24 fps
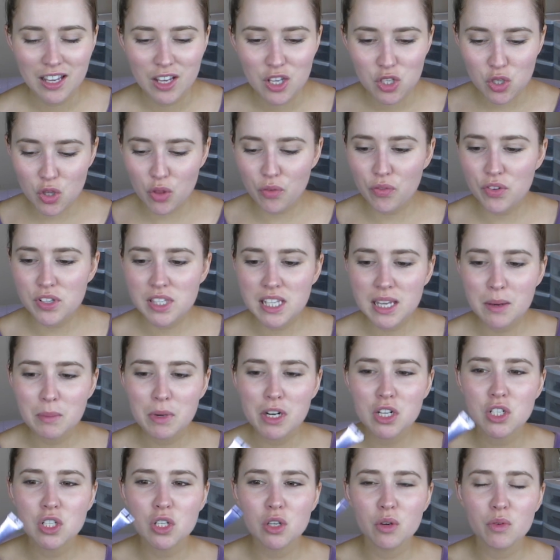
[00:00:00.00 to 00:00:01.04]
So the first thing I'm
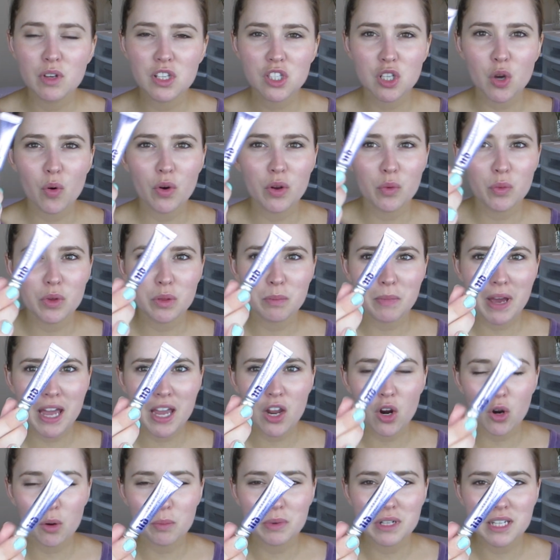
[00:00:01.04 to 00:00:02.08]
going to do is go in with
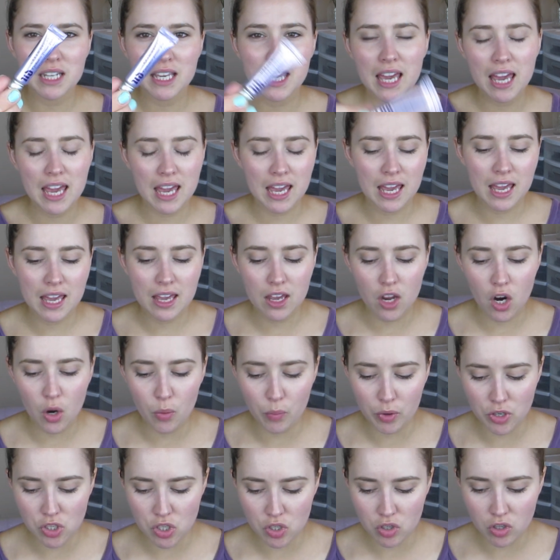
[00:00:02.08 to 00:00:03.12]
my Urban Decay
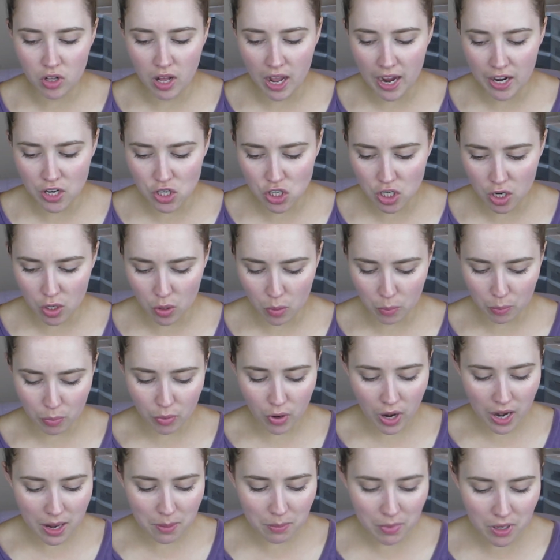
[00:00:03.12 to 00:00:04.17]
Original Eyeshadow
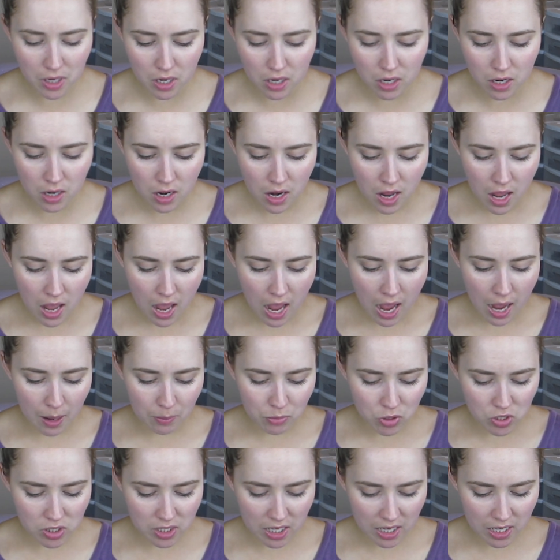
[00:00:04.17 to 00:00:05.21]
Primer. I'm
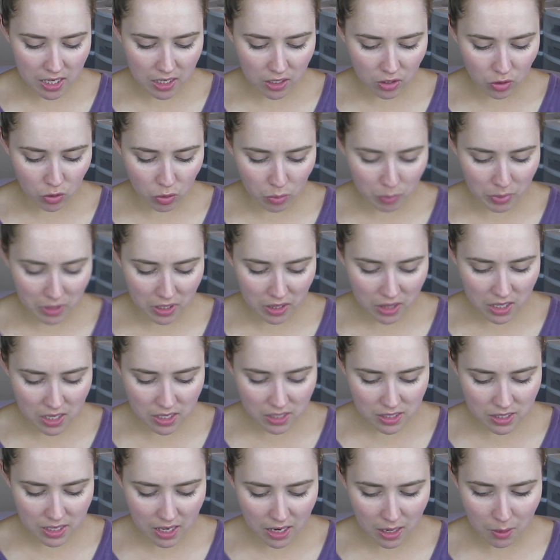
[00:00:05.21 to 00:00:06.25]
just taking a little bit of
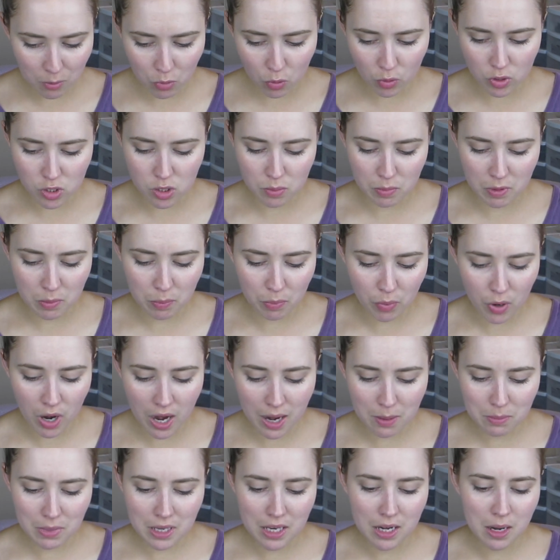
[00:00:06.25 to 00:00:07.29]
this and I'm going to be
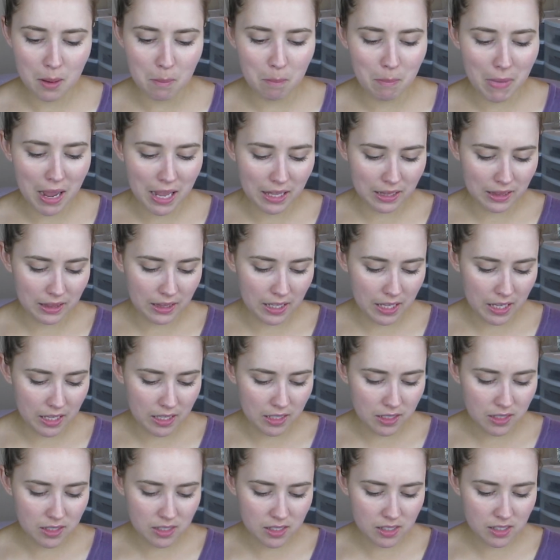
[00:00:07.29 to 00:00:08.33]
priming my
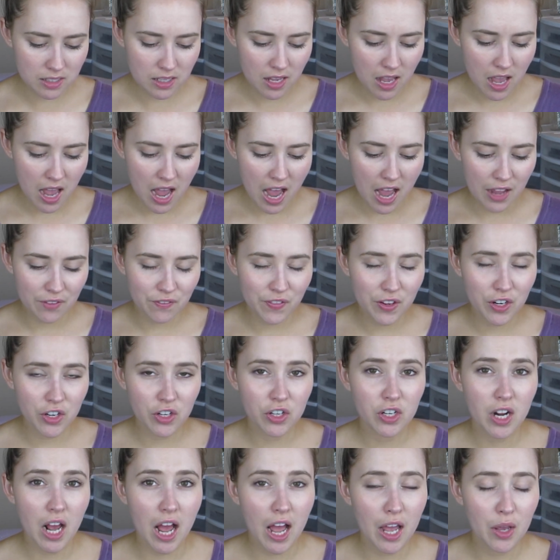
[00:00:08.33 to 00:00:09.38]
lids. I
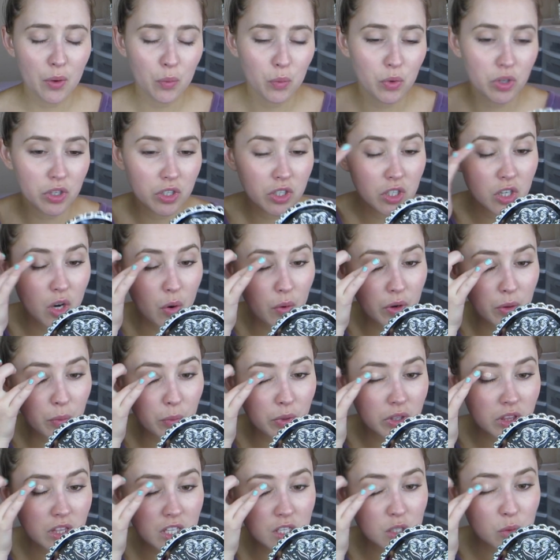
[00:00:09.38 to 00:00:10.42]
figured I would go in
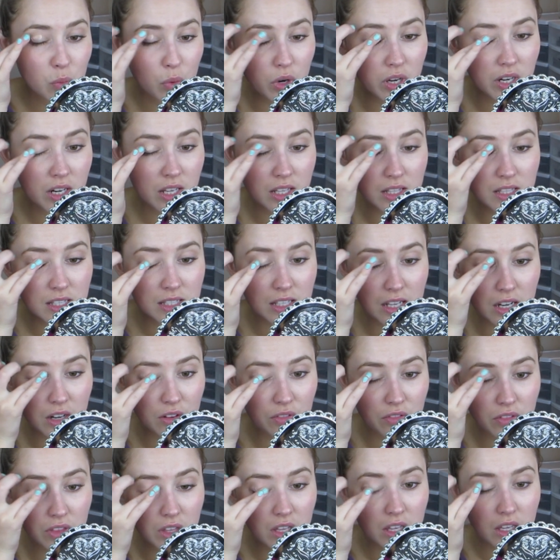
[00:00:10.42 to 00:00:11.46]
with this one instead
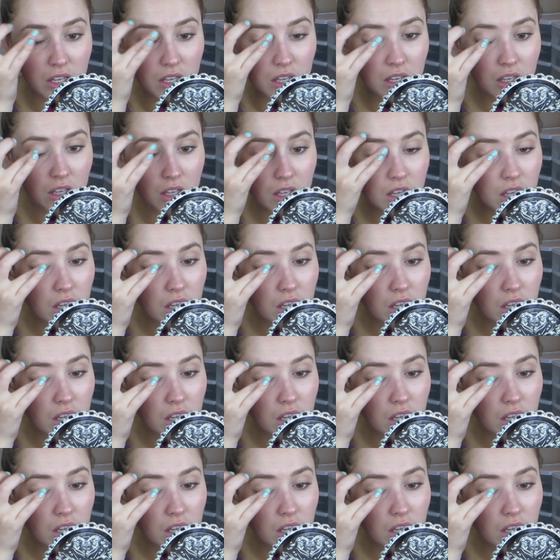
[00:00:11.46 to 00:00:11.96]
of the